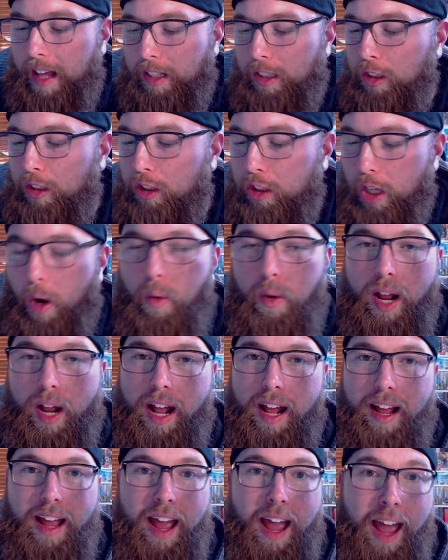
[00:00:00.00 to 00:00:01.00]
don't
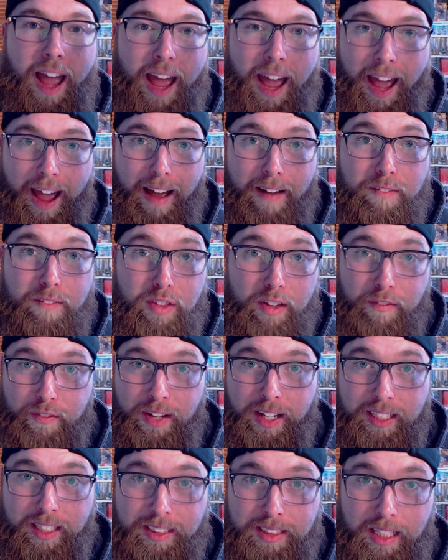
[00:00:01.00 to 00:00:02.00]
have the
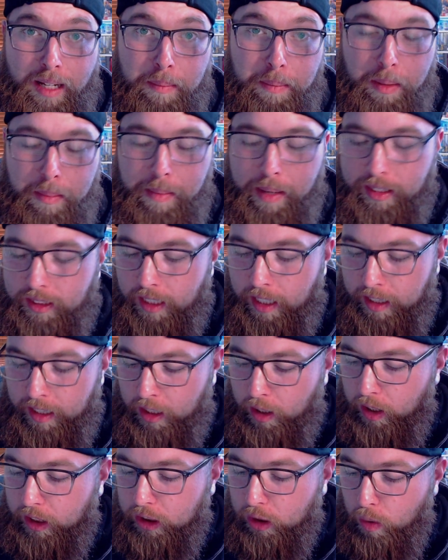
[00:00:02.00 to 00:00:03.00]
fix implemented, and
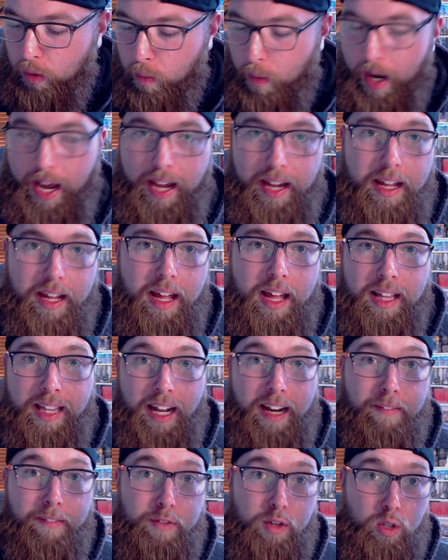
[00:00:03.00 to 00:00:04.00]
there is a way
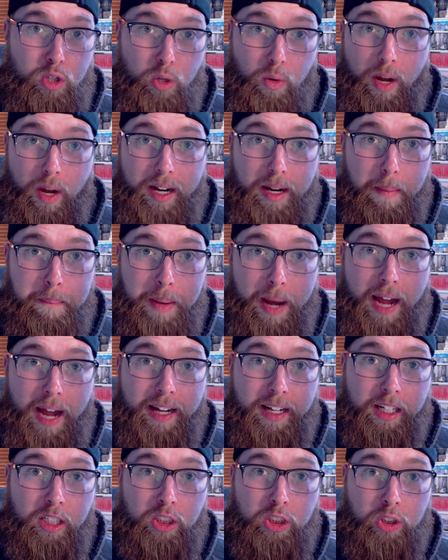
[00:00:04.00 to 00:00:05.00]
that if you do end up
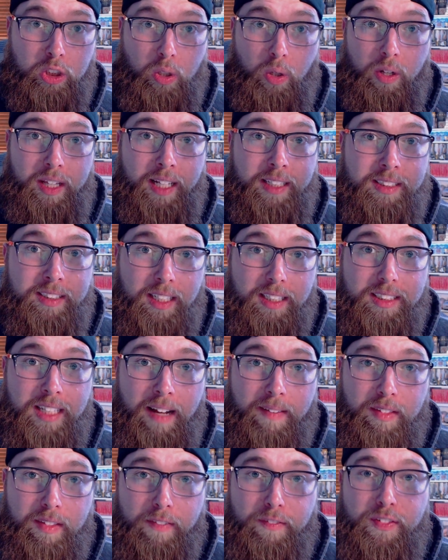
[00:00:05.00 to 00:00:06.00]
buying a controller that doesn't
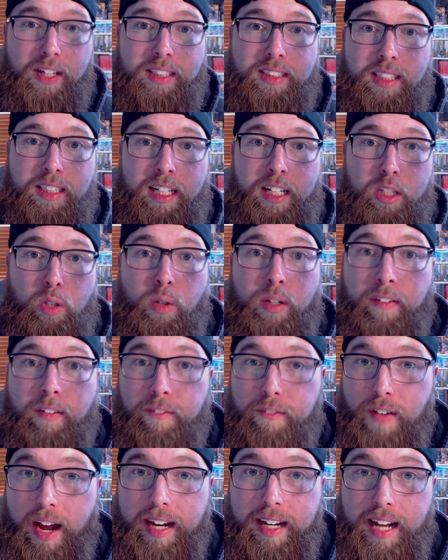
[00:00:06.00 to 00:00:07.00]
have the fix in it, you can
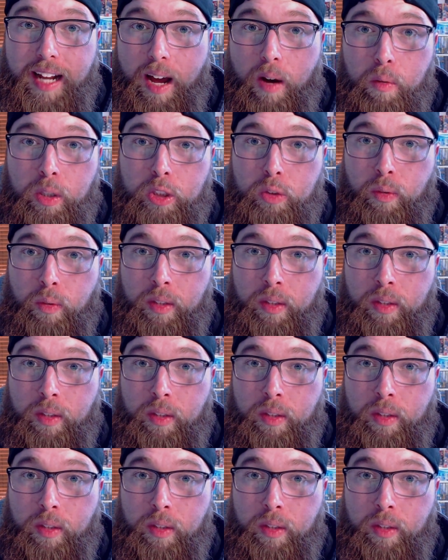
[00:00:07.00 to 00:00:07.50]
find out which one